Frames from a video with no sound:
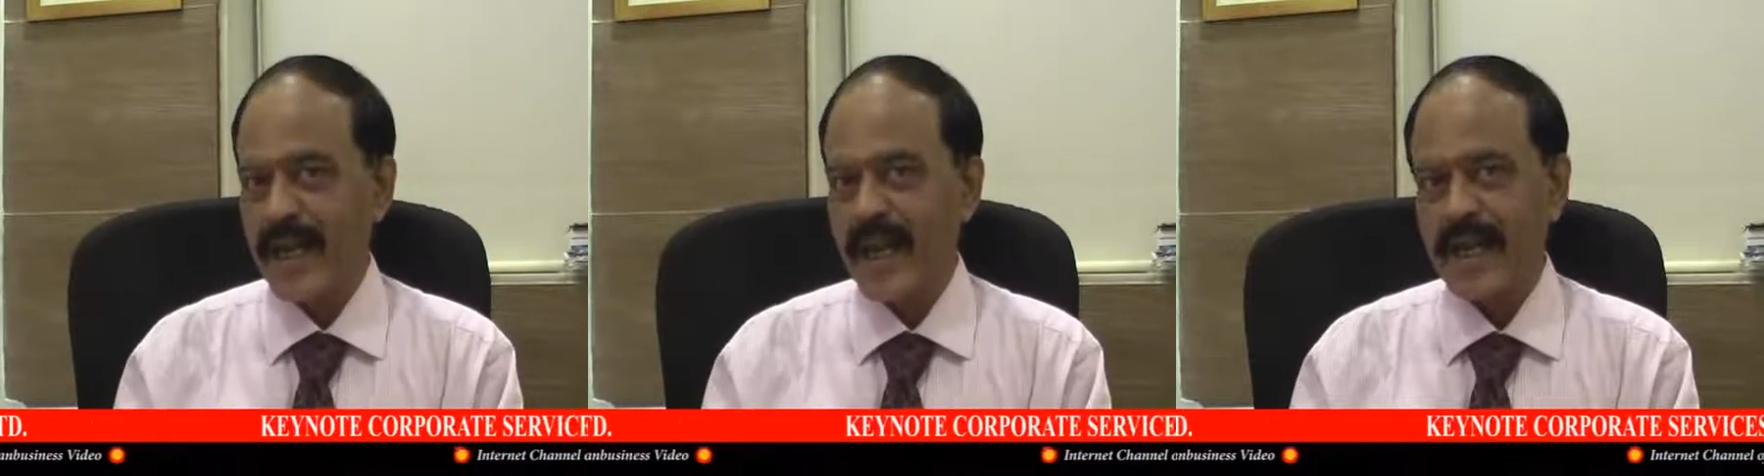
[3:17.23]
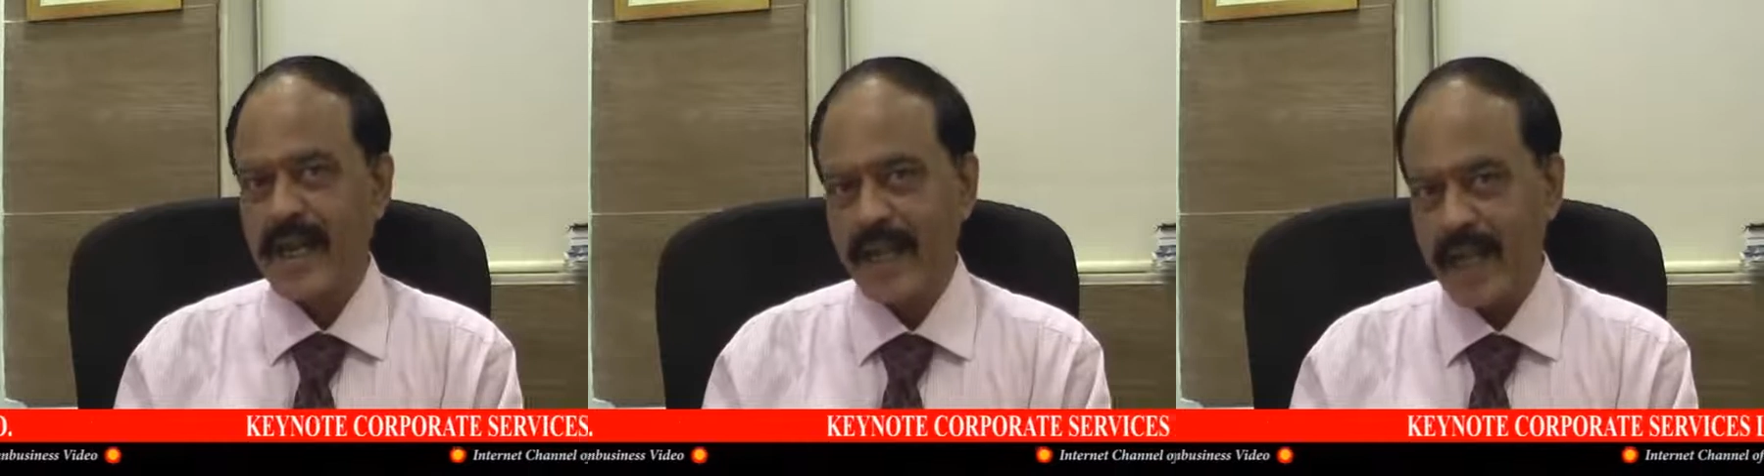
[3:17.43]

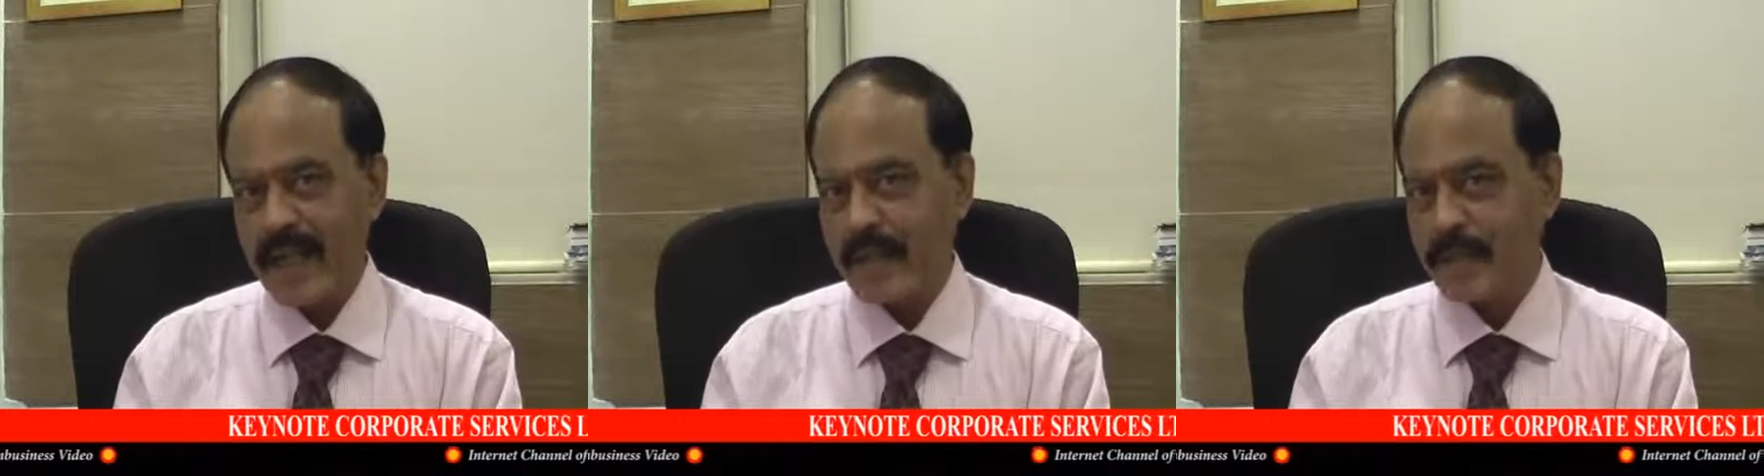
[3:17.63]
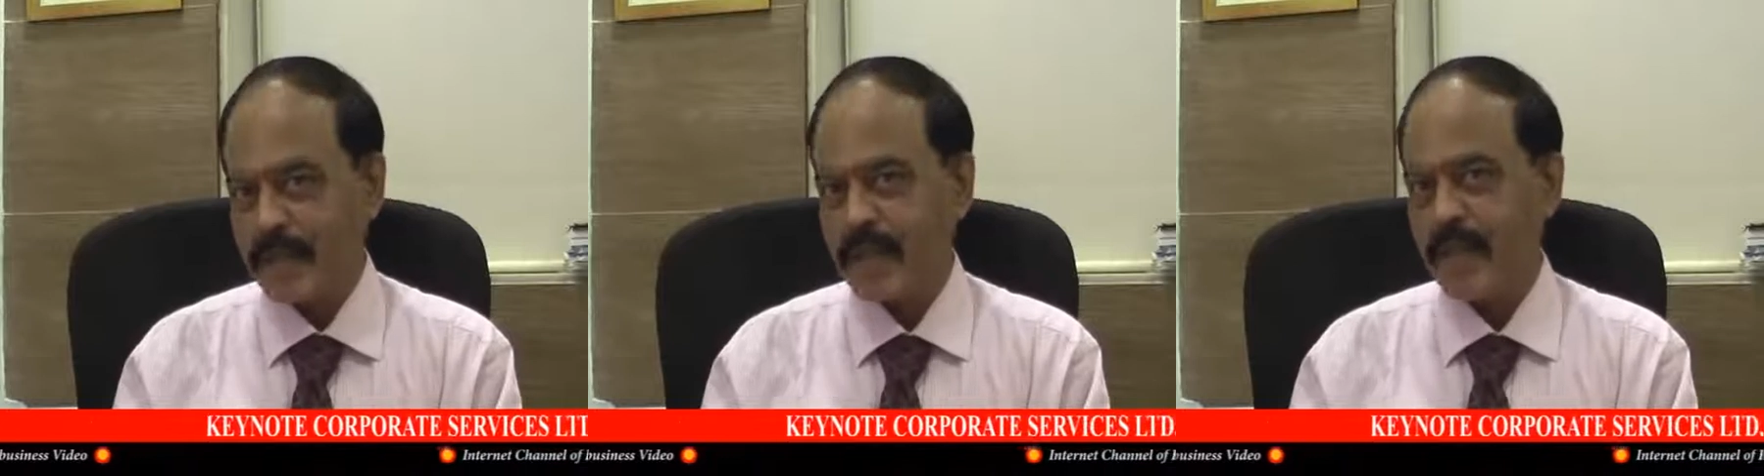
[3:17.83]
And
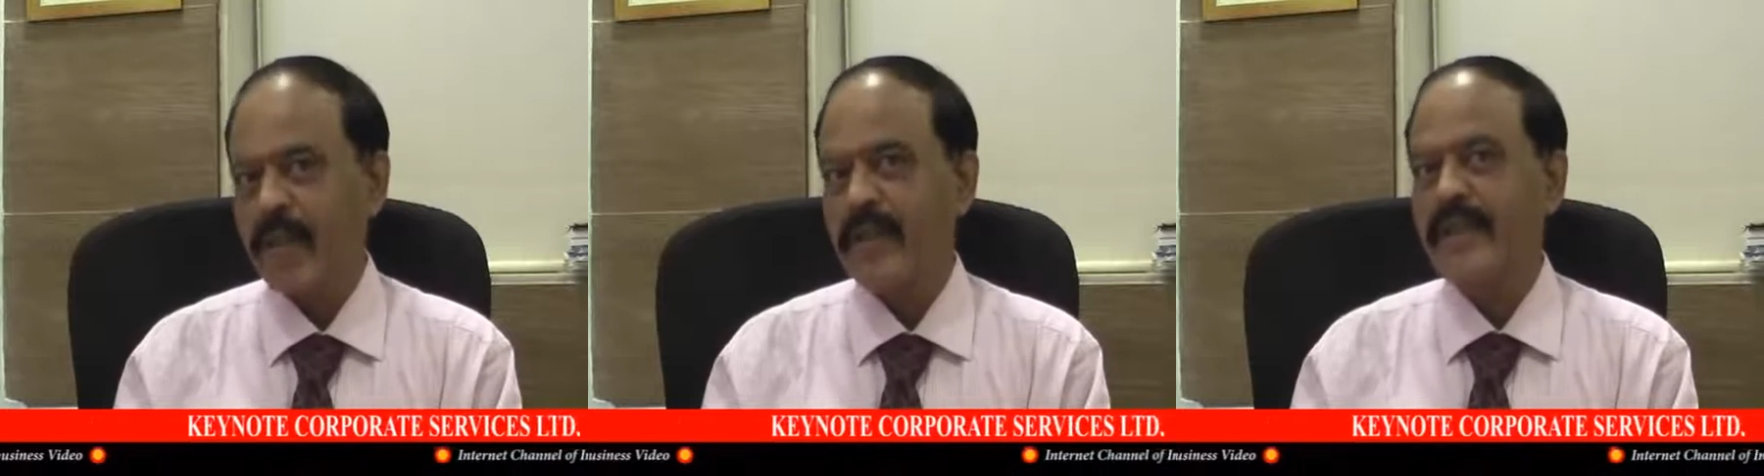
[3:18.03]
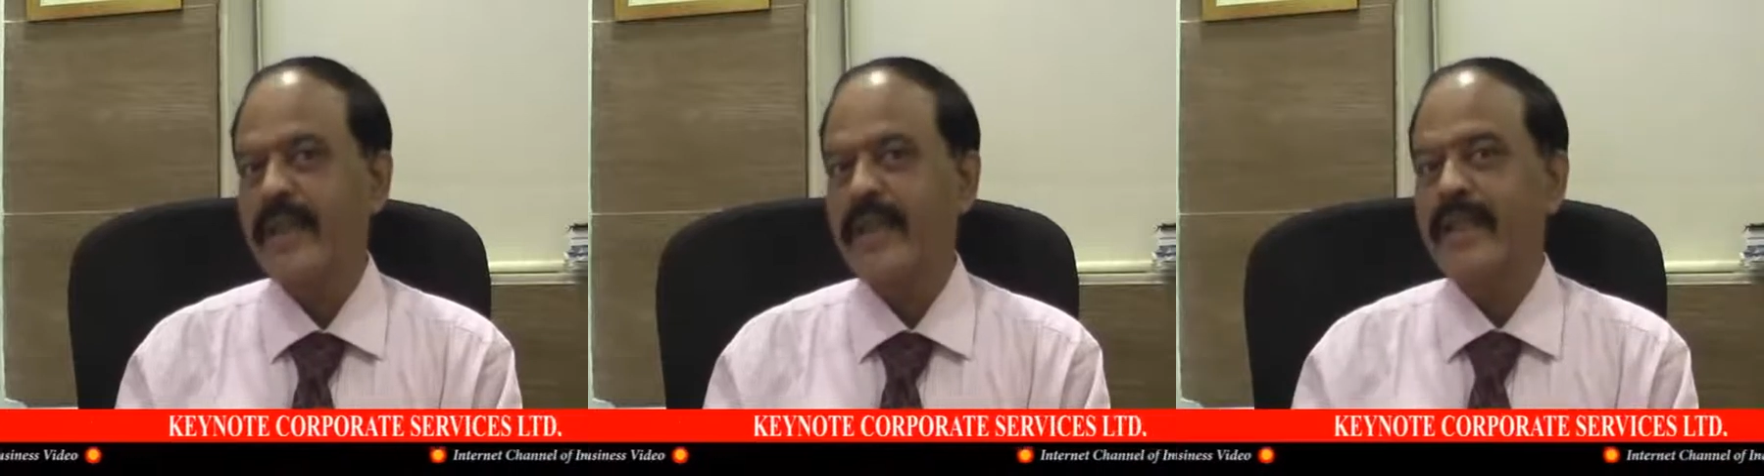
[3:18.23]
last but
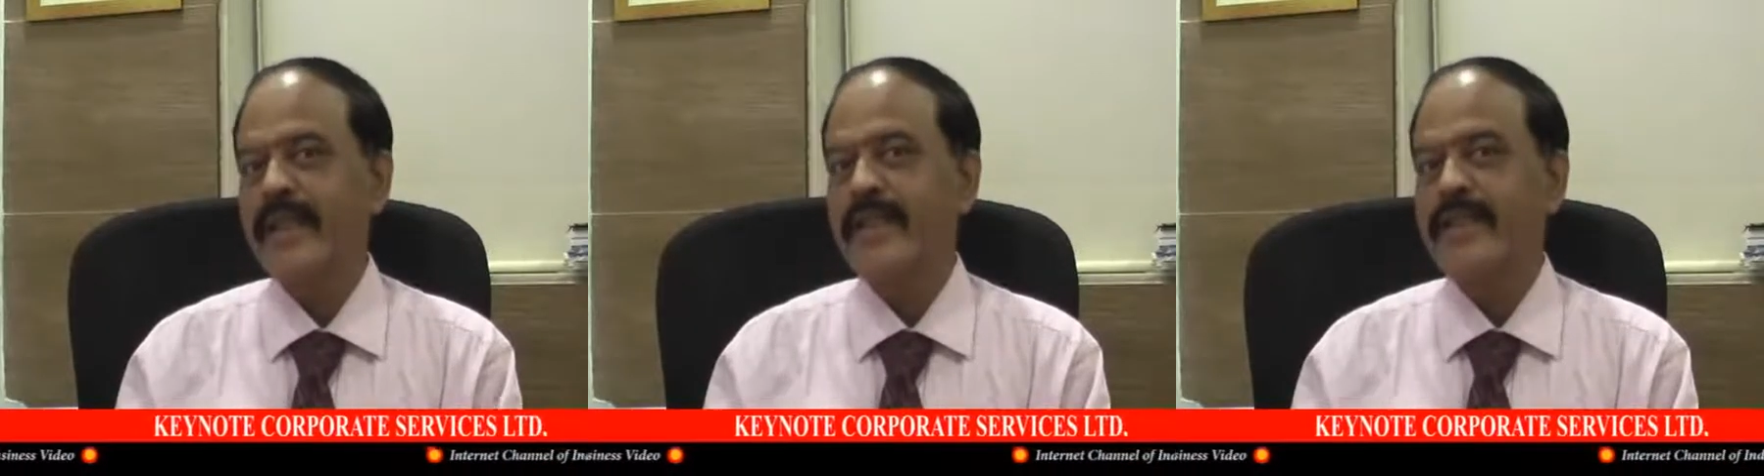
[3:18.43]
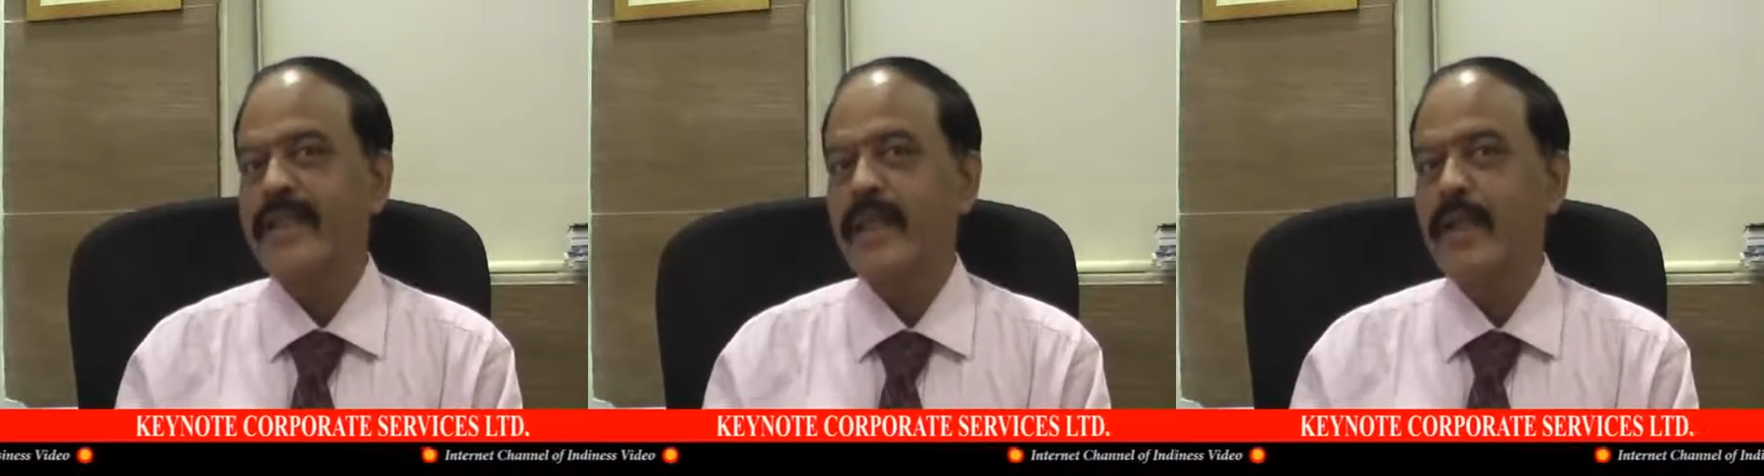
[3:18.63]
not the
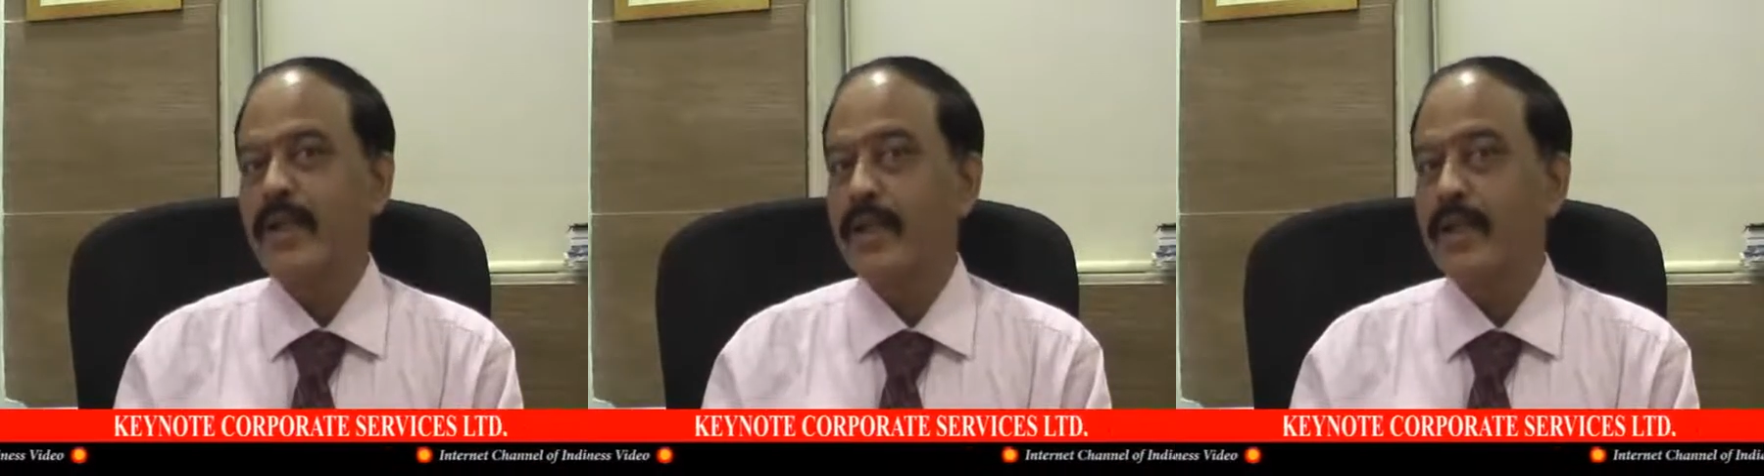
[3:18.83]
least,